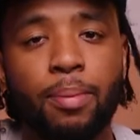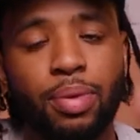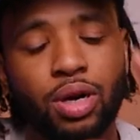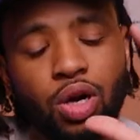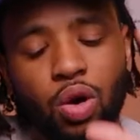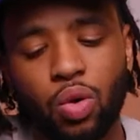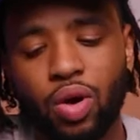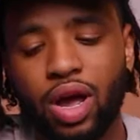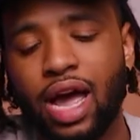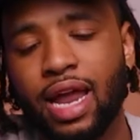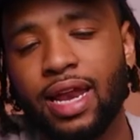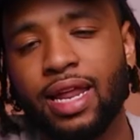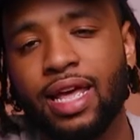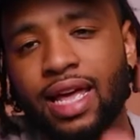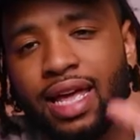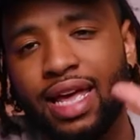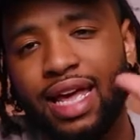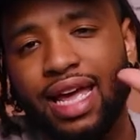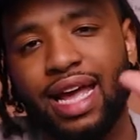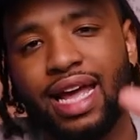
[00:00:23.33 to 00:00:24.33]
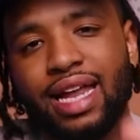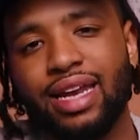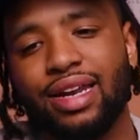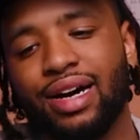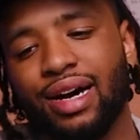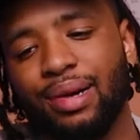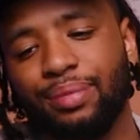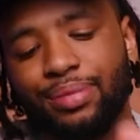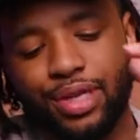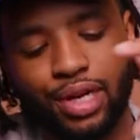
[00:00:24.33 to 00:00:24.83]
But go ahead and
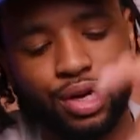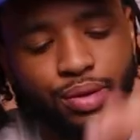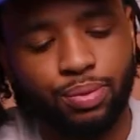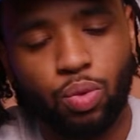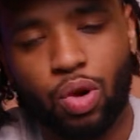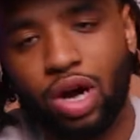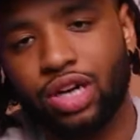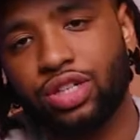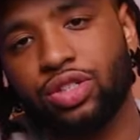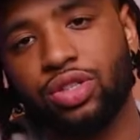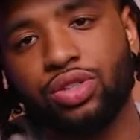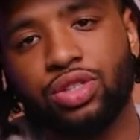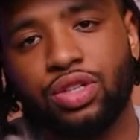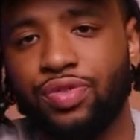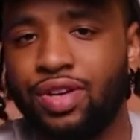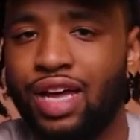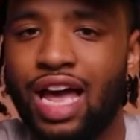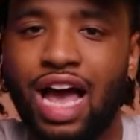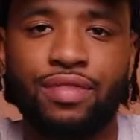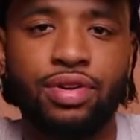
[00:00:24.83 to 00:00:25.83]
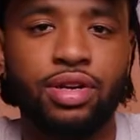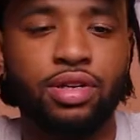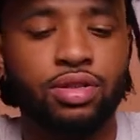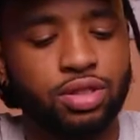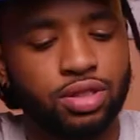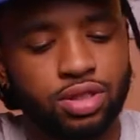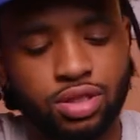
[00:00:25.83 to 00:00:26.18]
um, you know watch those if you haven't.